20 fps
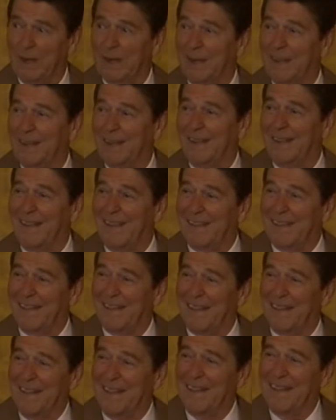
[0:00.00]

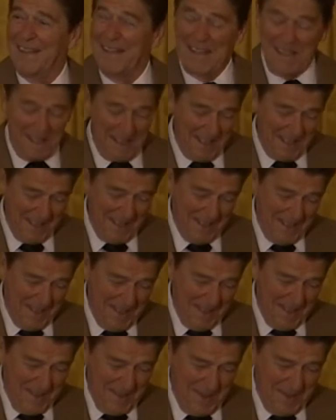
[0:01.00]

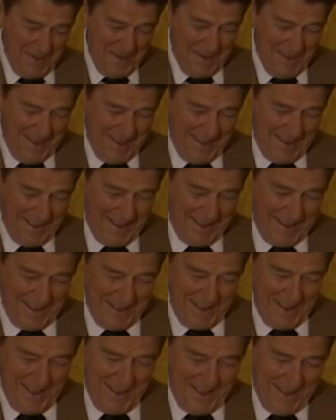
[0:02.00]

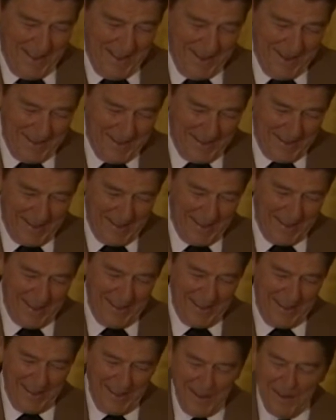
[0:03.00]
and
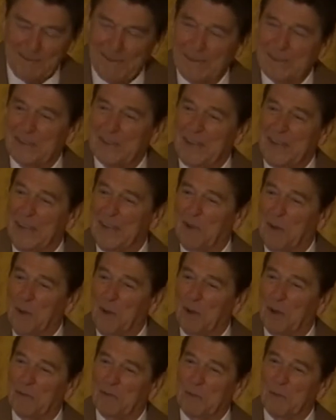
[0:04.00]
seeing
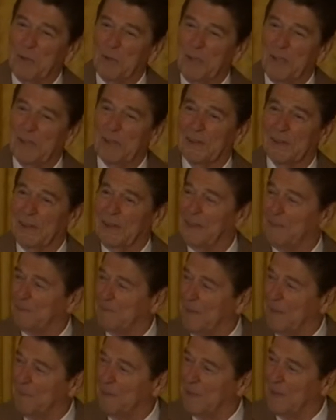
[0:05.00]
all of you here
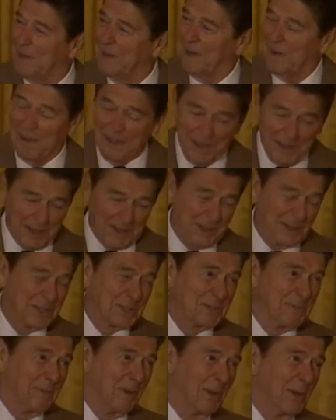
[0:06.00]
left me with an
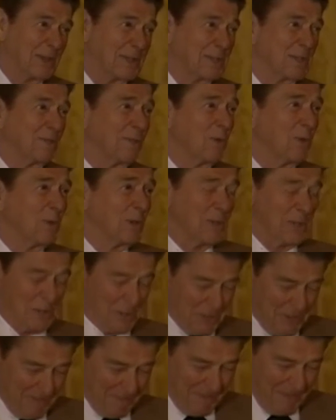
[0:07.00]
unaccustomed loss of
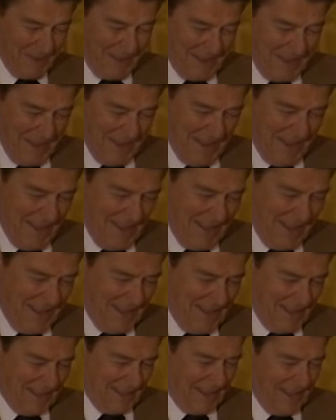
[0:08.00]
words.
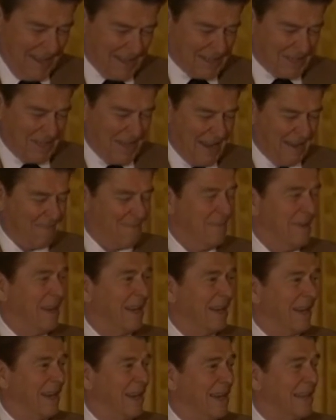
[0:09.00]
The last staff
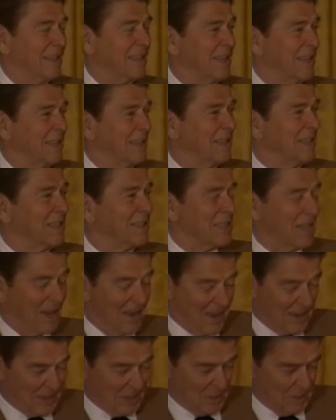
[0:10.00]
meeting I attended this
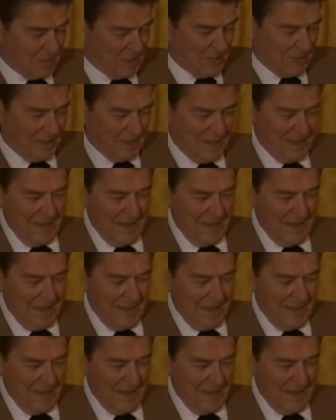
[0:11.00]
large was